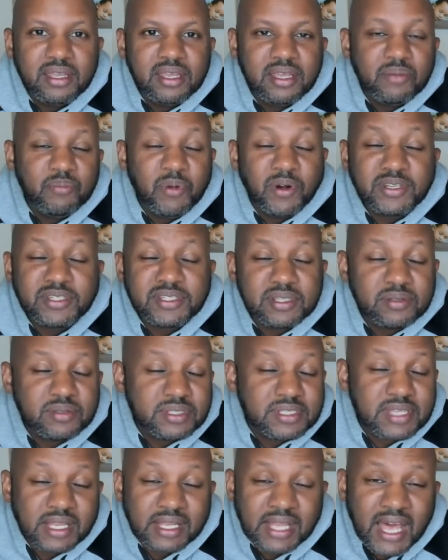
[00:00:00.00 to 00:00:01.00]

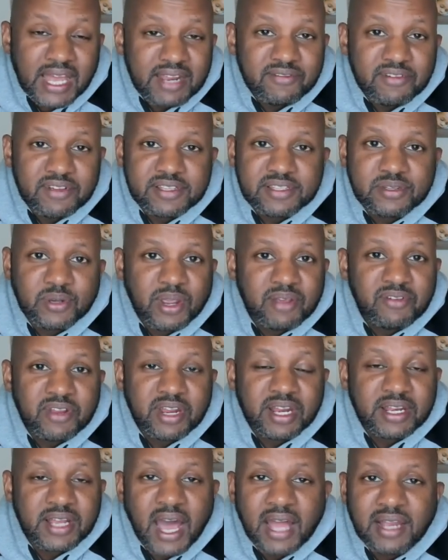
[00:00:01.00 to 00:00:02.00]
a lot of us don't even
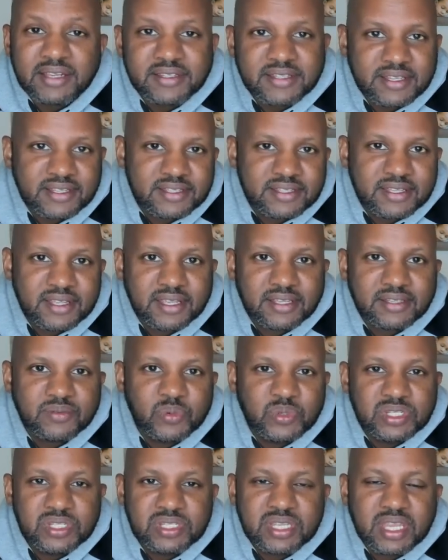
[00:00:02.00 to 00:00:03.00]
acknowledge these things.
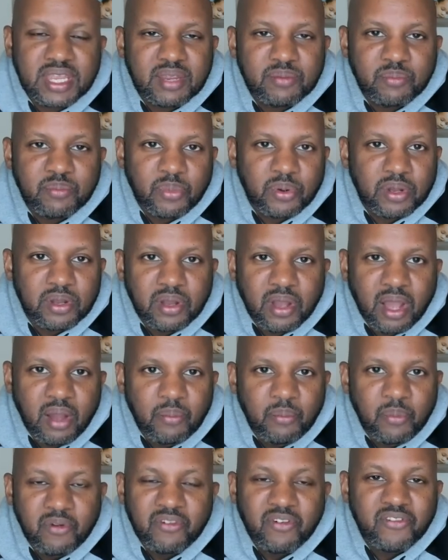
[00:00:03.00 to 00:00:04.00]
We just keep
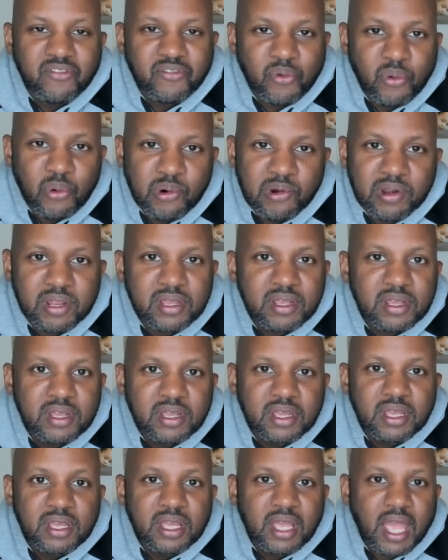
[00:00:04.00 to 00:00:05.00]
moving forward.
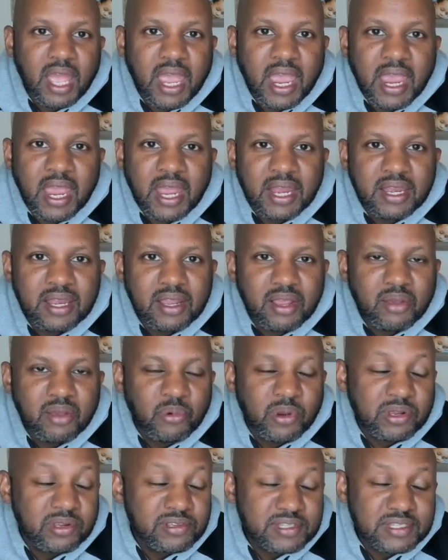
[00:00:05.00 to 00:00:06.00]
And
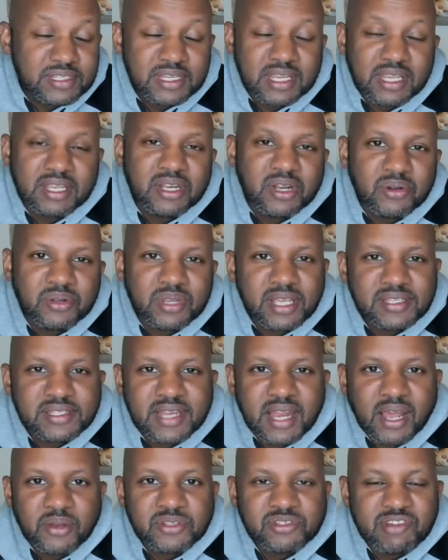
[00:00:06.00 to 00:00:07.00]
when you see,
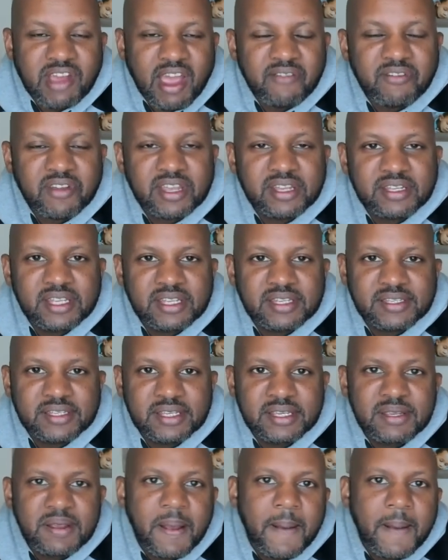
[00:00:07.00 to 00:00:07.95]
yesterday I was driving in D.C.